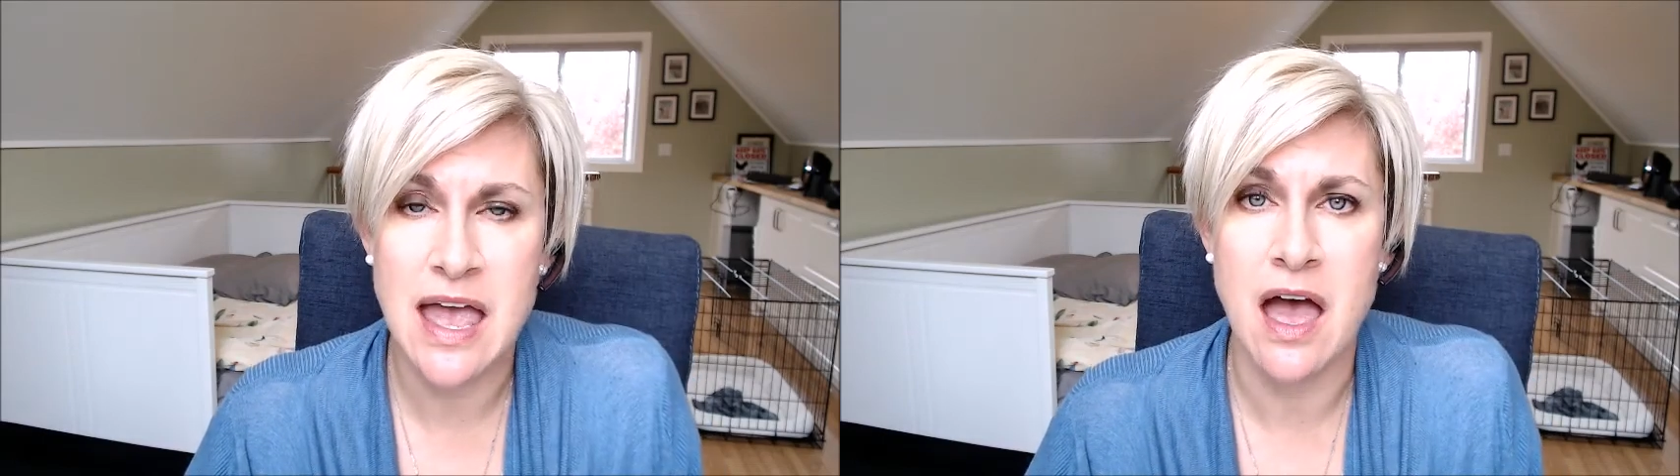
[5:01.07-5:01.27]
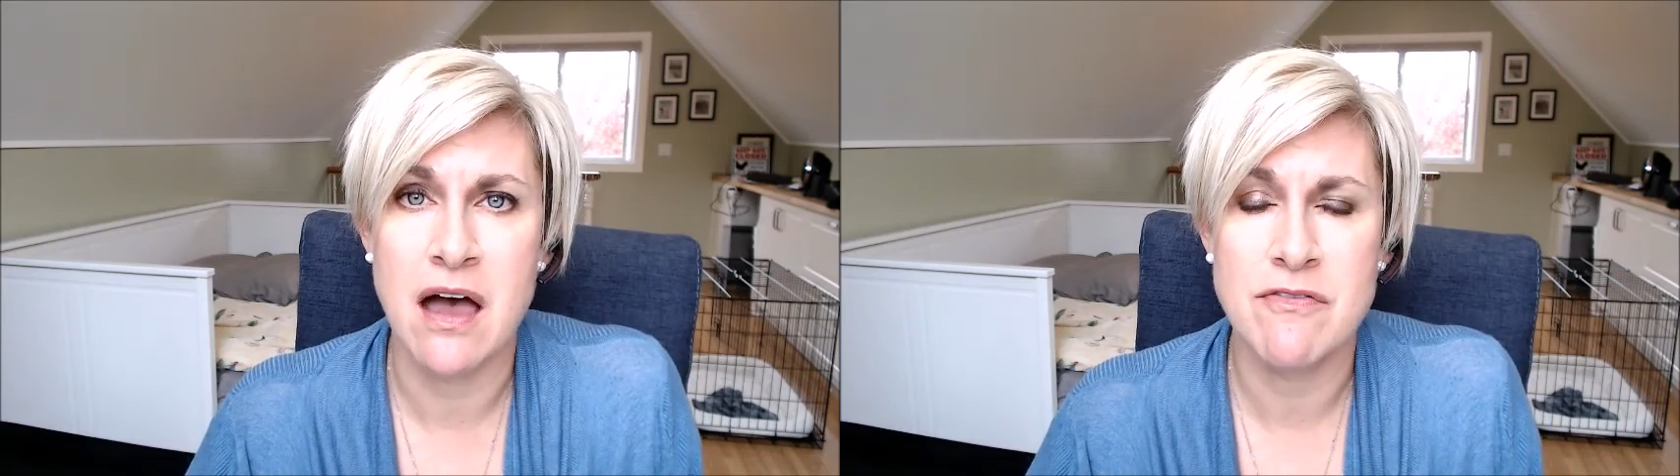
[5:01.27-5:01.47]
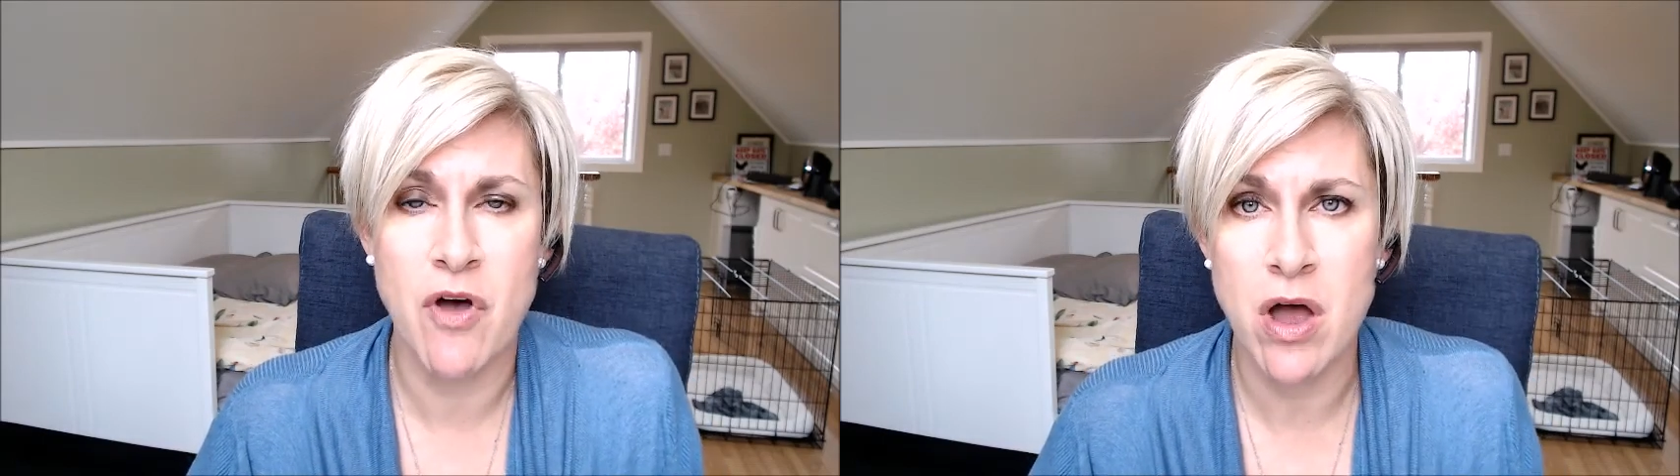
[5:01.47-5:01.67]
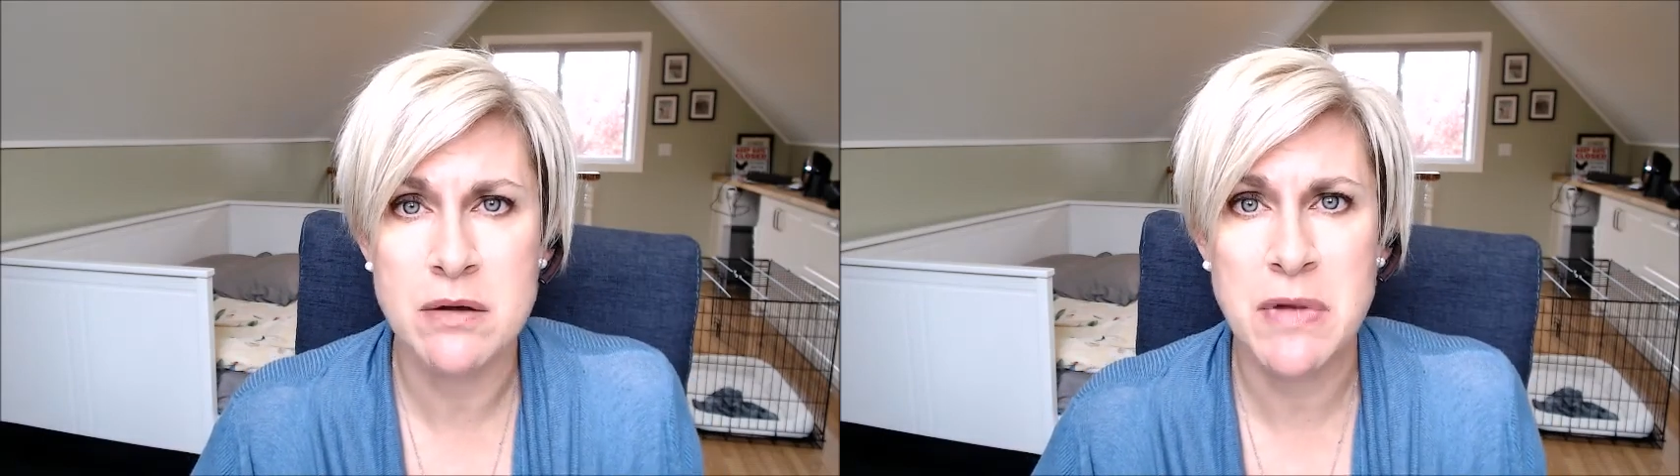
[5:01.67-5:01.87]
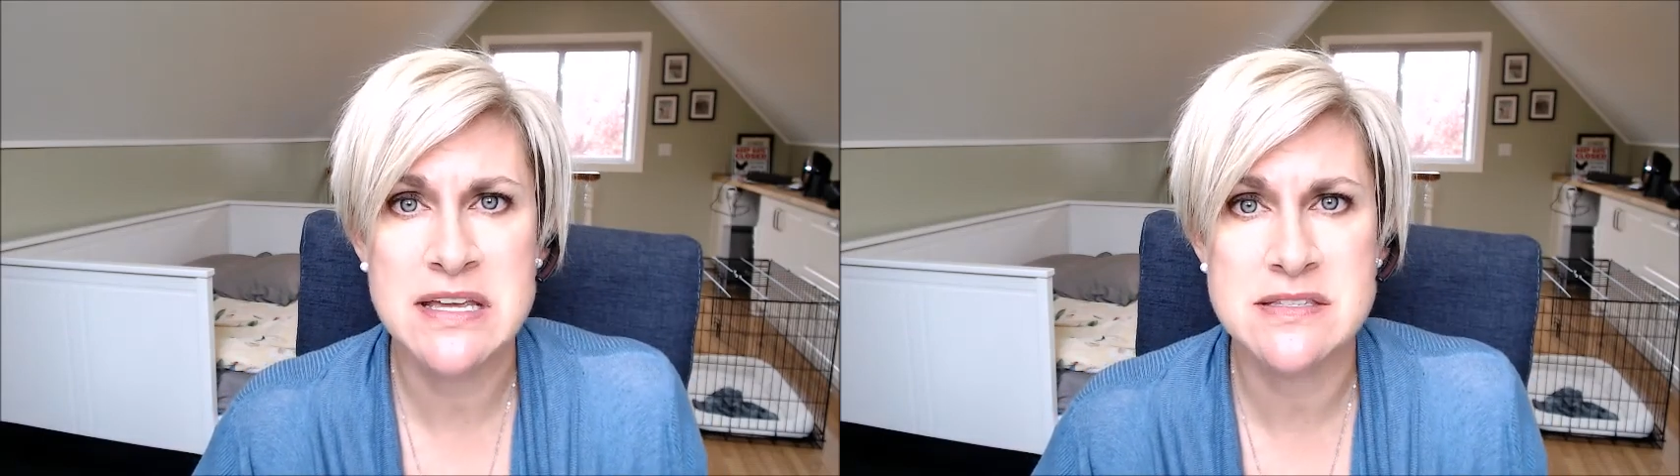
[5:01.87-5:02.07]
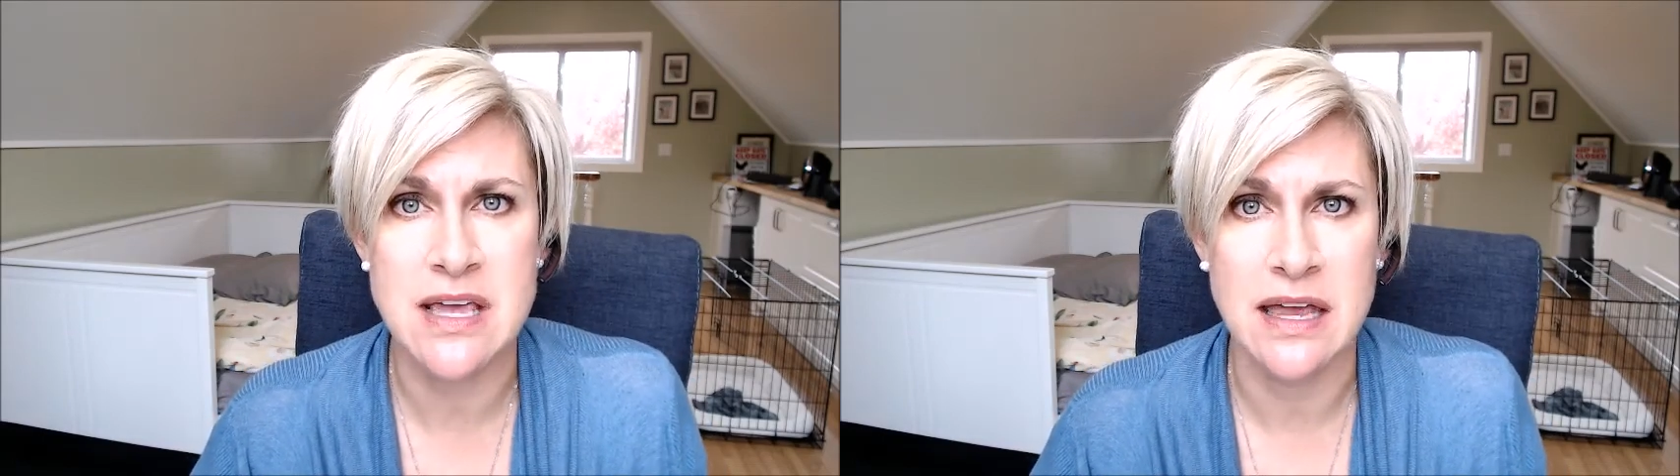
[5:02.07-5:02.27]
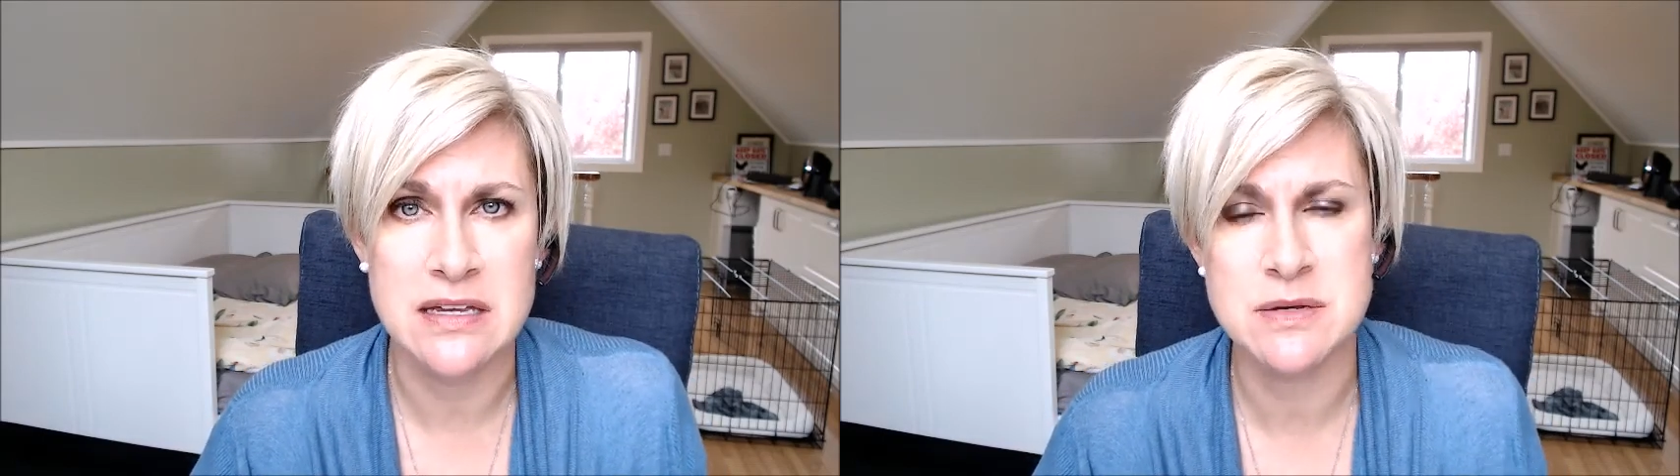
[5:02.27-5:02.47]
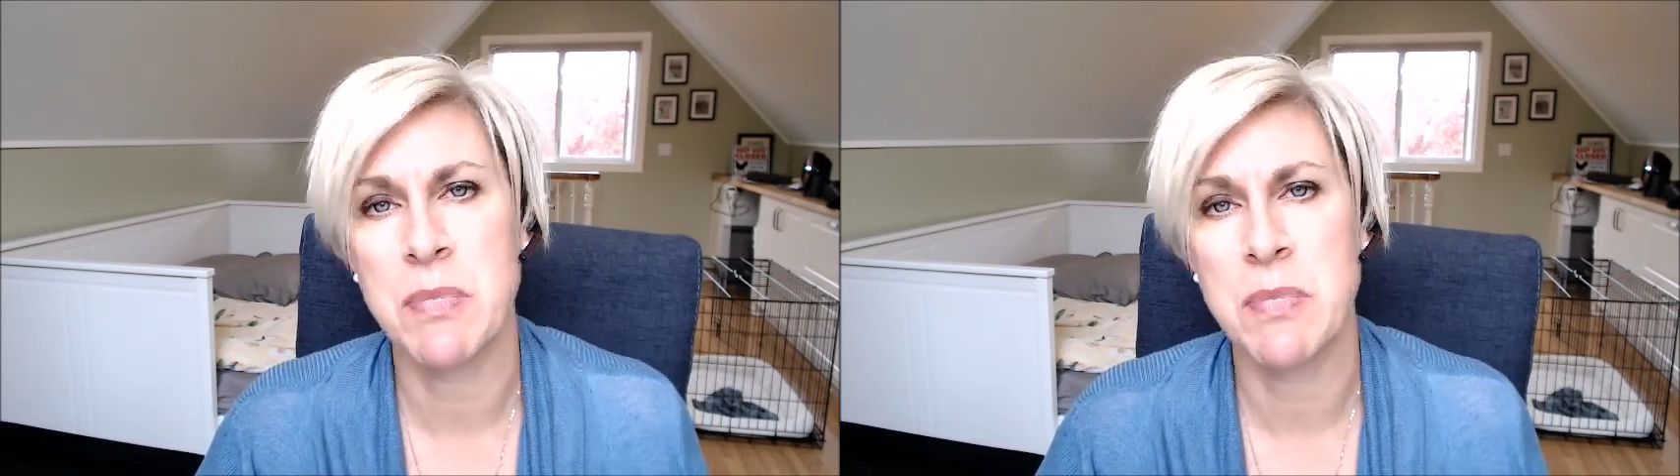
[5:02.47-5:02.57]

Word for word: have on my site.